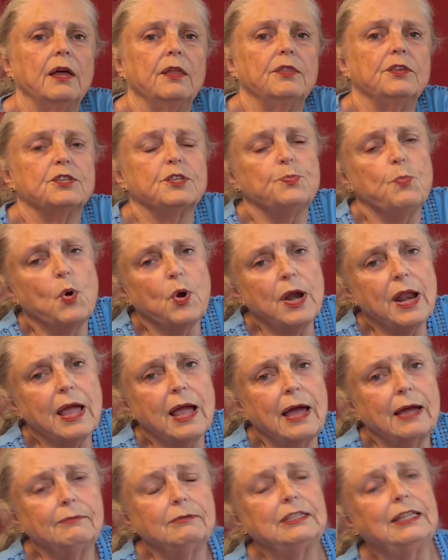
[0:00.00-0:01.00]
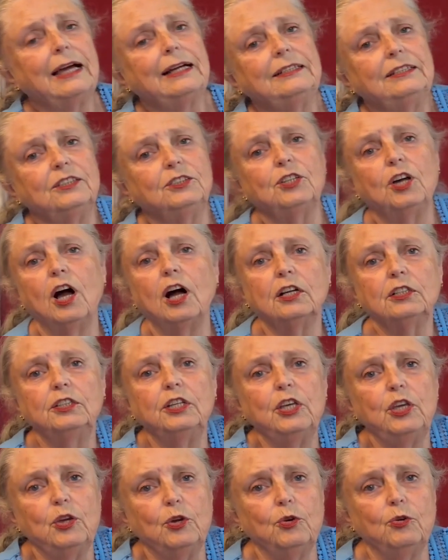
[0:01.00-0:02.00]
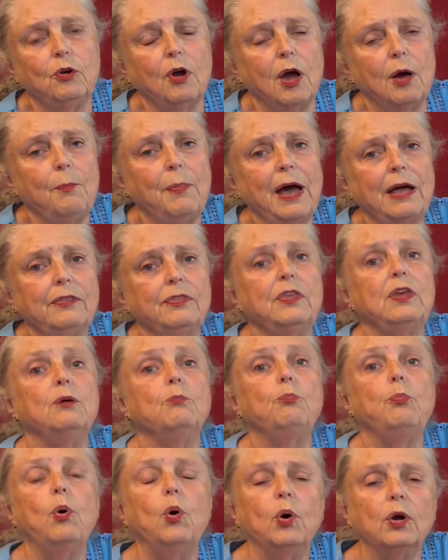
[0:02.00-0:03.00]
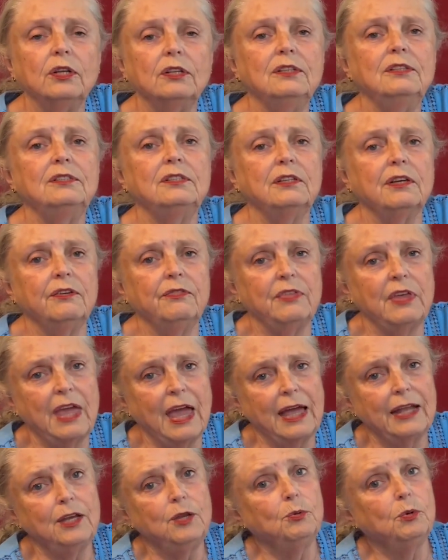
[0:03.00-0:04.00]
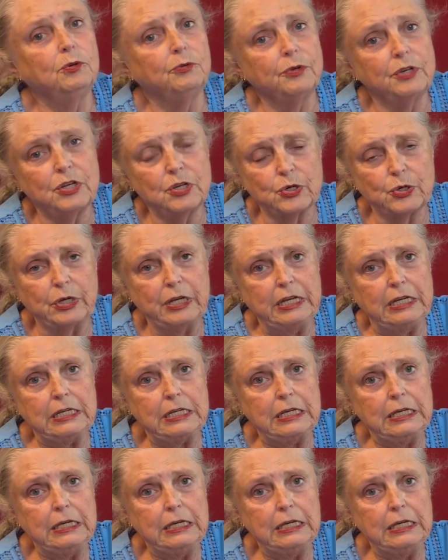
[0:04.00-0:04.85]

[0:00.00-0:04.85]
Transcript: This morning, I would like to talk to you about the importance of the annual retreat.